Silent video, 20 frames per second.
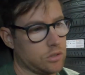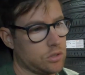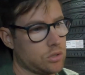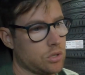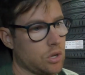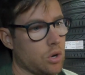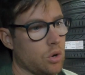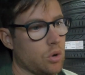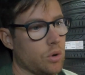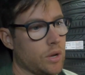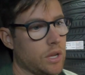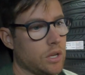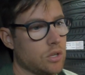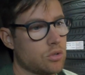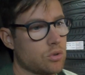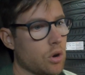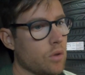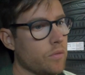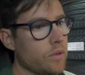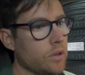So he
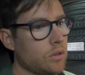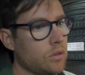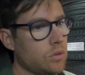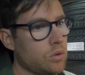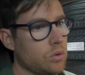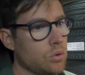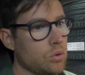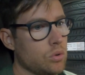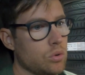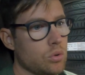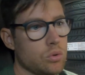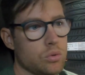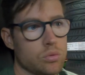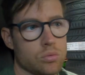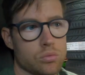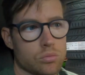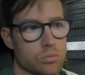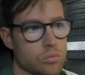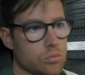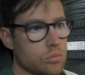drove it to
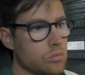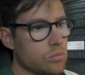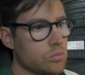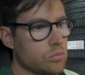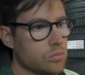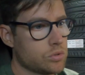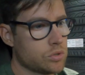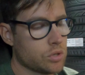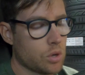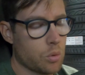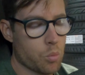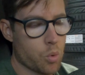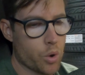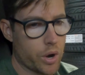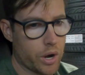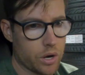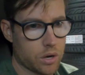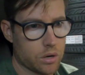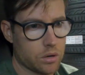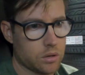
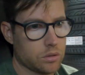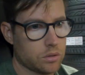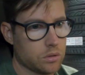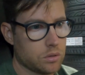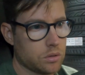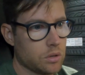somewhere,